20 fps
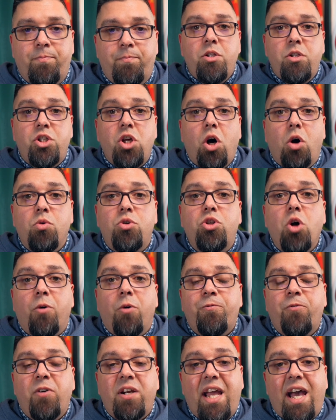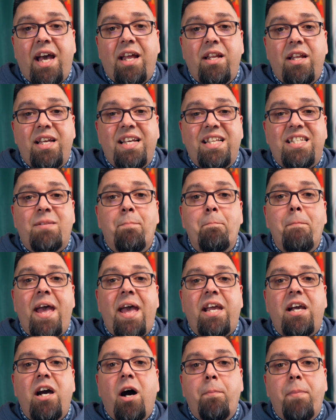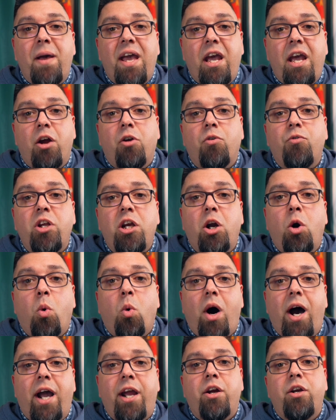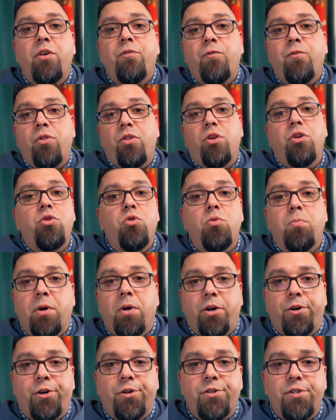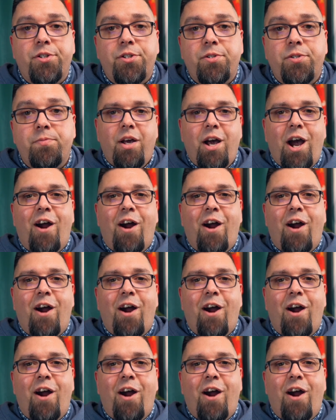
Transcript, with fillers: So don't forget, is makeup air required for the new burners?